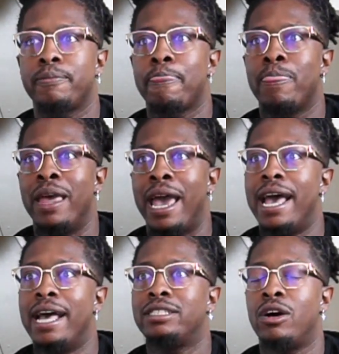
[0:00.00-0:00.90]
it
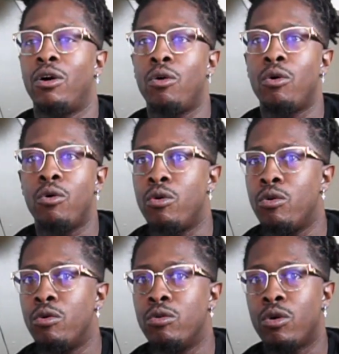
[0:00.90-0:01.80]
has a
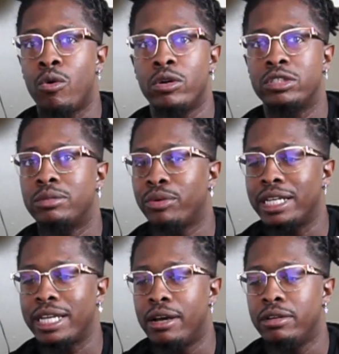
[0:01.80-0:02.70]
whole course, a
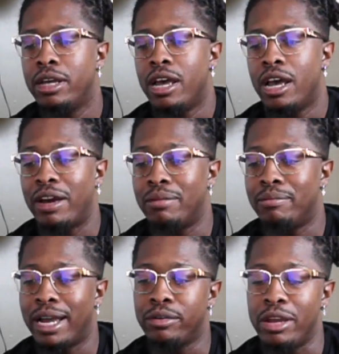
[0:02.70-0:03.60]
breakdown of how to
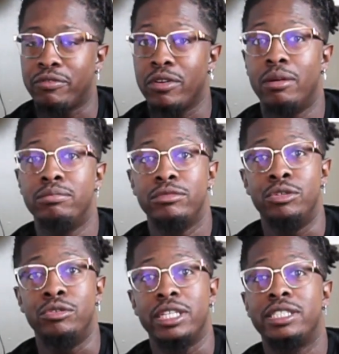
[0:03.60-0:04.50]
migrate from
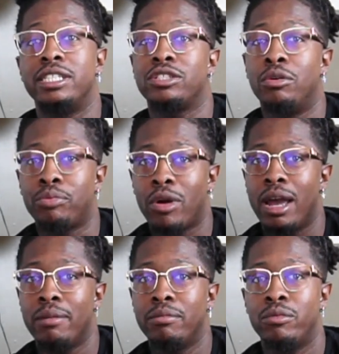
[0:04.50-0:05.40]
using Cisco
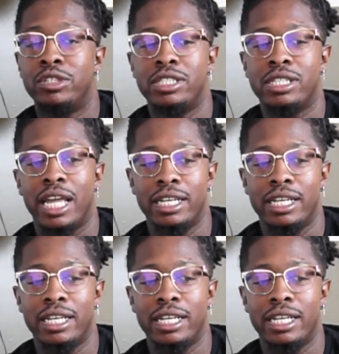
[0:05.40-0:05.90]
Prime, which is like a